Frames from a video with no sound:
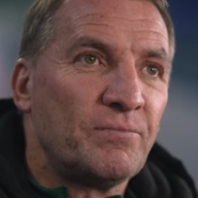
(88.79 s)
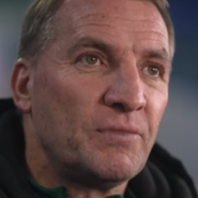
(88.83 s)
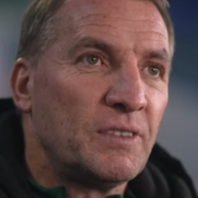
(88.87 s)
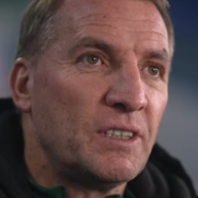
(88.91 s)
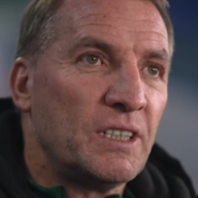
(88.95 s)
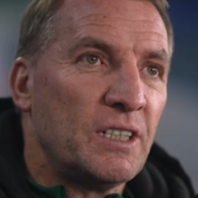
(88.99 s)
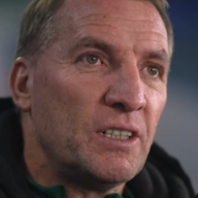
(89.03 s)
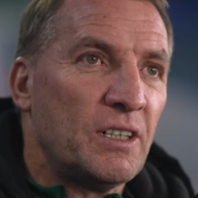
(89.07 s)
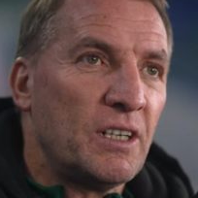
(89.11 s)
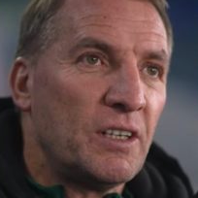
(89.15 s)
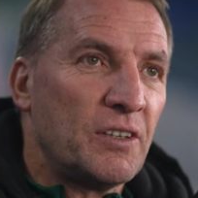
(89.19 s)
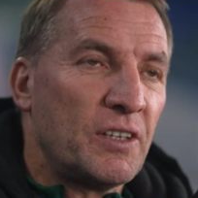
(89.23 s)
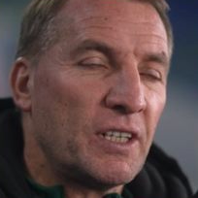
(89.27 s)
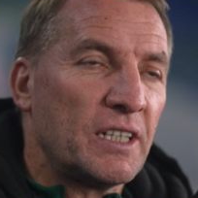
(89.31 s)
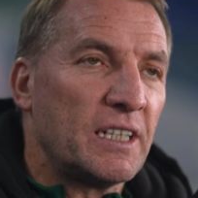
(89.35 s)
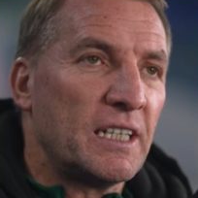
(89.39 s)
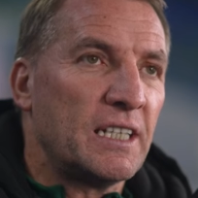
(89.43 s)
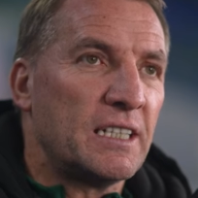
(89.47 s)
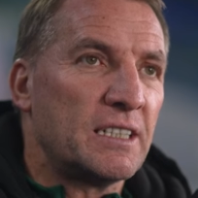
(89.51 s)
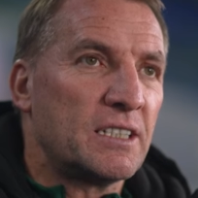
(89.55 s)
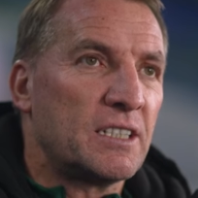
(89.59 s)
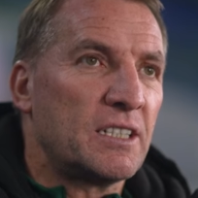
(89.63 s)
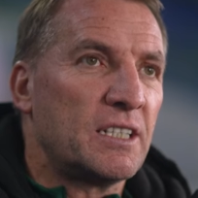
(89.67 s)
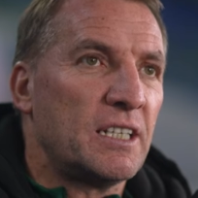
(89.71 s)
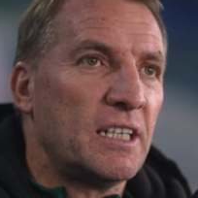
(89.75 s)
You know, I think
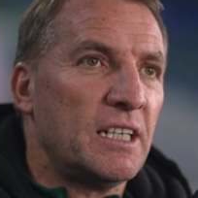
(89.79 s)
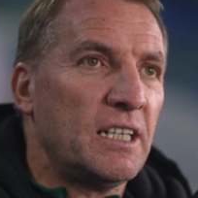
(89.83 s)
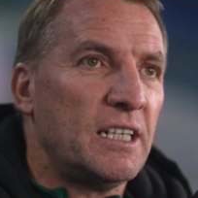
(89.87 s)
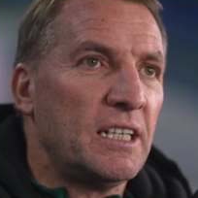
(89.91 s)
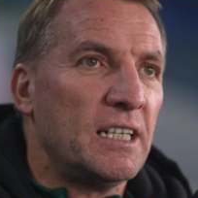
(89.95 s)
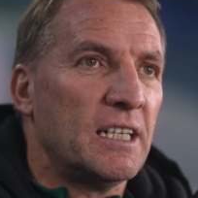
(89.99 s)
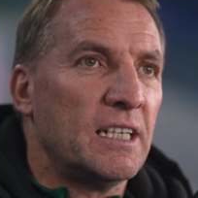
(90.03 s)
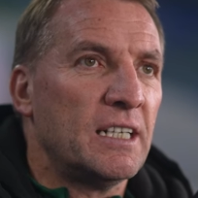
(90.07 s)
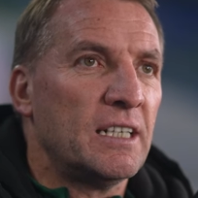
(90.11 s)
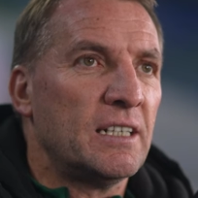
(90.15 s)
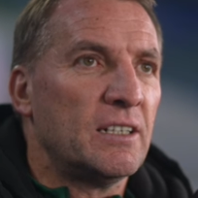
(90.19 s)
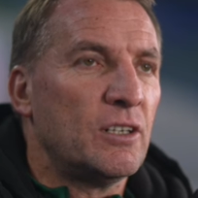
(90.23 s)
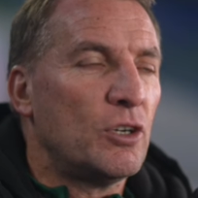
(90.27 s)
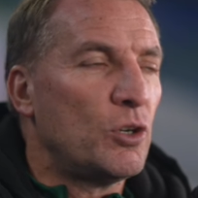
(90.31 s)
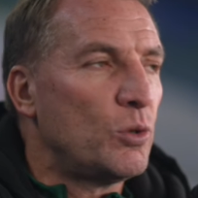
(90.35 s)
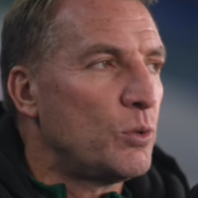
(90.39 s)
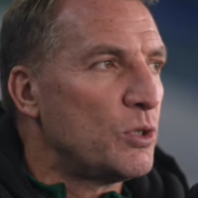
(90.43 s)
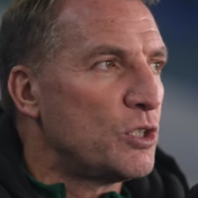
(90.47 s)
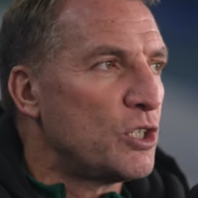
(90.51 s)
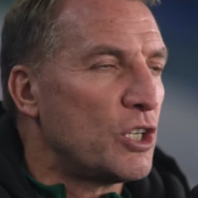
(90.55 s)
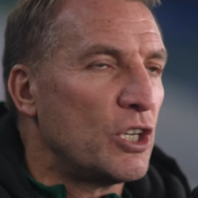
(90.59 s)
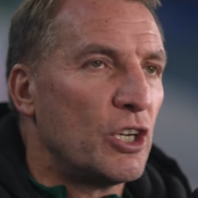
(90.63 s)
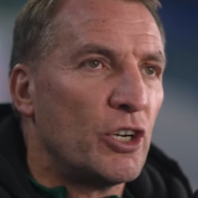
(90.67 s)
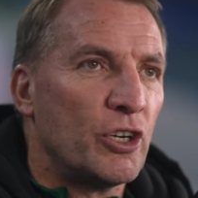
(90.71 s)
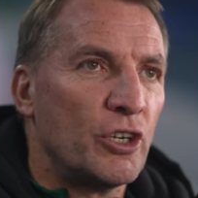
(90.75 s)
that's the
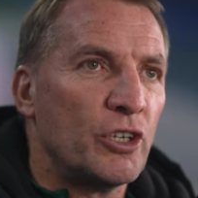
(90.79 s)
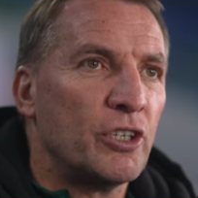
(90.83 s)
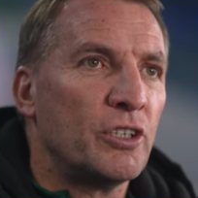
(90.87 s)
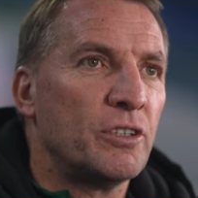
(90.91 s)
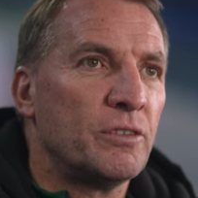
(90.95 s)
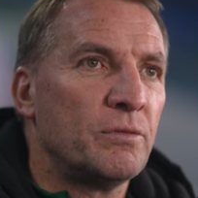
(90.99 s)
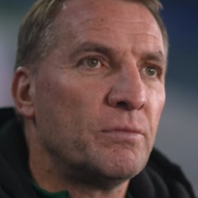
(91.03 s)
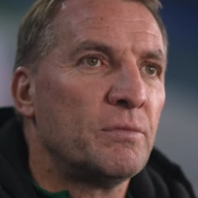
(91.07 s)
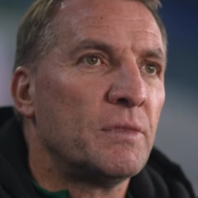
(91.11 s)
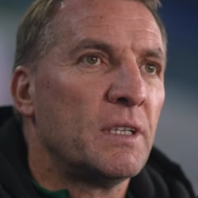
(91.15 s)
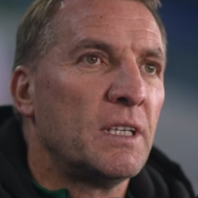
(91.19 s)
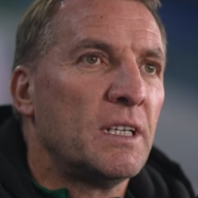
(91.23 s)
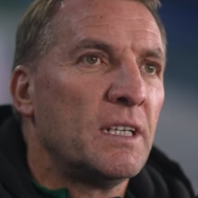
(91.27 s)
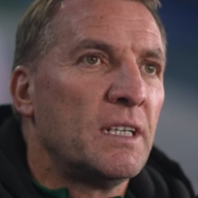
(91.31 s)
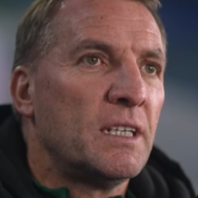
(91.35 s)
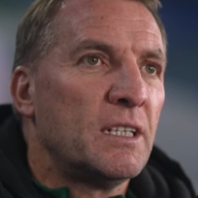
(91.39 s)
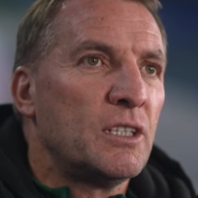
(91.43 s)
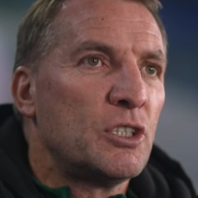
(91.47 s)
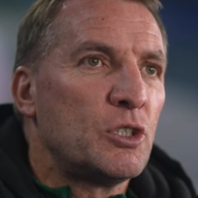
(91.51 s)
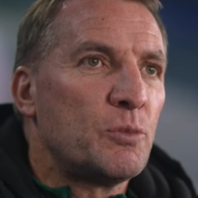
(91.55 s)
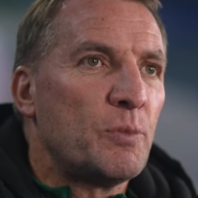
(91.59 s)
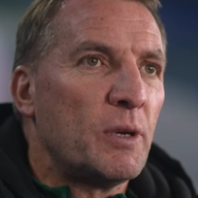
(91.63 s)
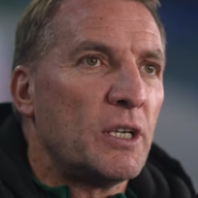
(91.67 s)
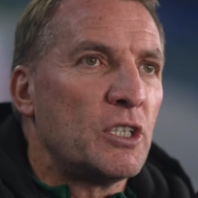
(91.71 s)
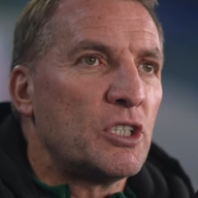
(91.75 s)
always the learning,
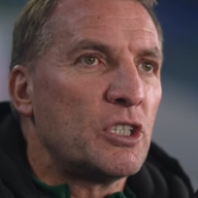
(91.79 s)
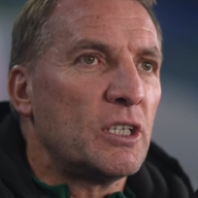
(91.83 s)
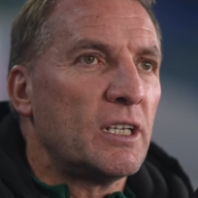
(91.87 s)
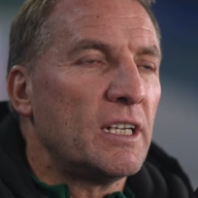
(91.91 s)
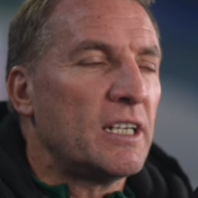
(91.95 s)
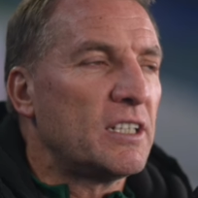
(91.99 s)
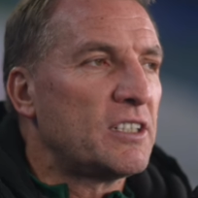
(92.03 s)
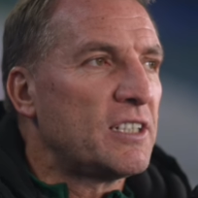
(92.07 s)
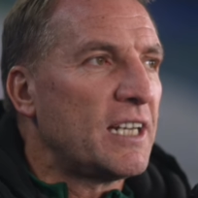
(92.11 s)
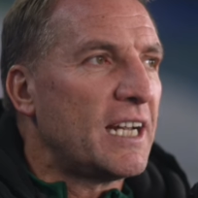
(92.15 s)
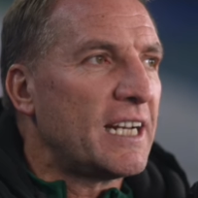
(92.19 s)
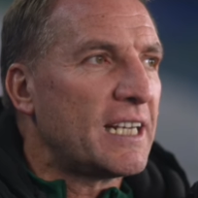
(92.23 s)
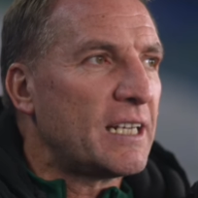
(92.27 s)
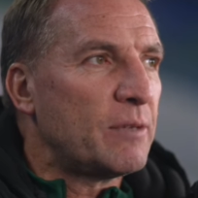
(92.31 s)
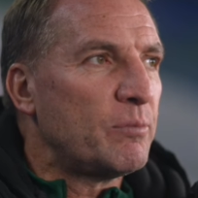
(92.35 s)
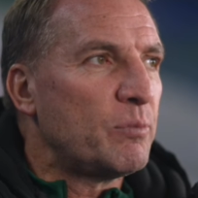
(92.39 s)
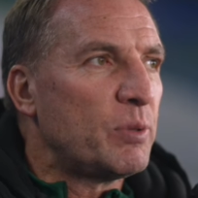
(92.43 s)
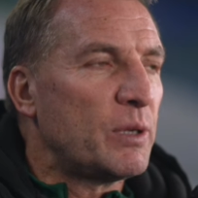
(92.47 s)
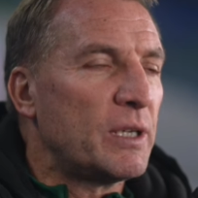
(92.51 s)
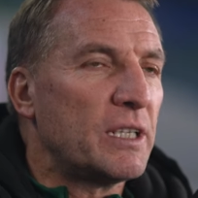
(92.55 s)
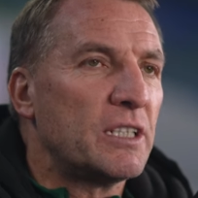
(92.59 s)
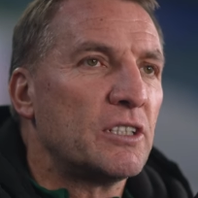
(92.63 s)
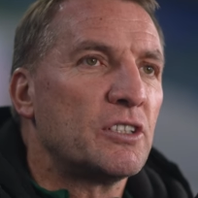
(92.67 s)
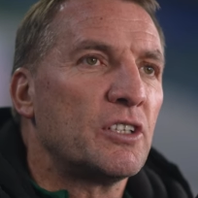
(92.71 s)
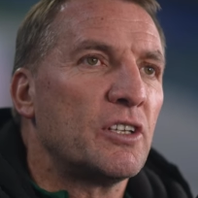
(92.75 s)
especially attacking
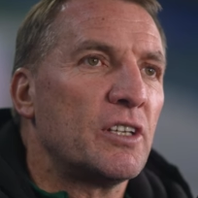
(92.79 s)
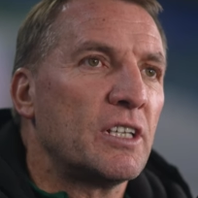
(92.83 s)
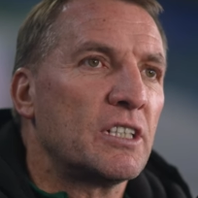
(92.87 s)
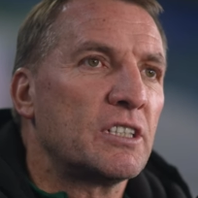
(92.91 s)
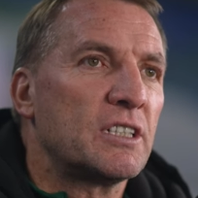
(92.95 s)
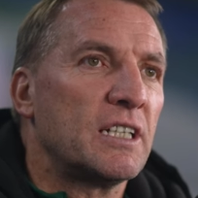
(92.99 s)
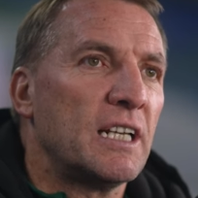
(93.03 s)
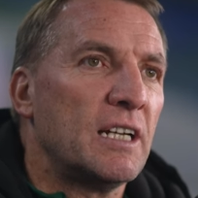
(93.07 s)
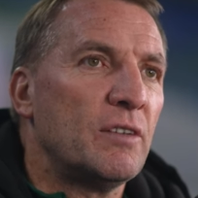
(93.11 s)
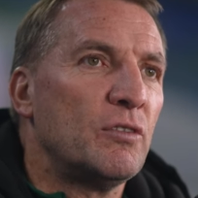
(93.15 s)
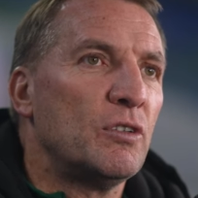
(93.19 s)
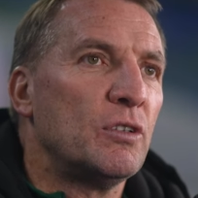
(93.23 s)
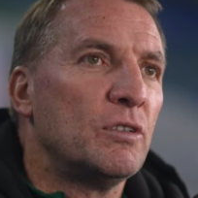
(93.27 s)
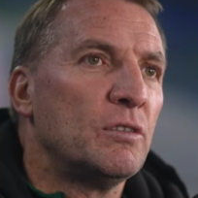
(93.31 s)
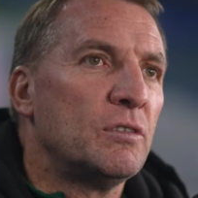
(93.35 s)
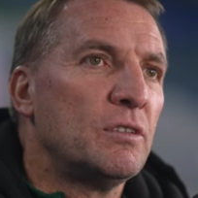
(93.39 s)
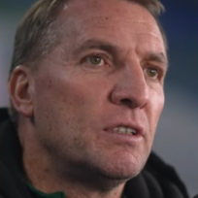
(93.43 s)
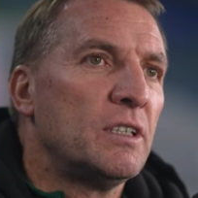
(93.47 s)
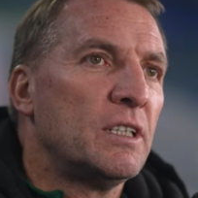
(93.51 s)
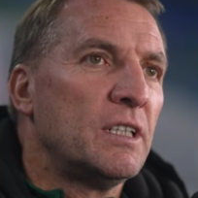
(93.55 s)
players at this level.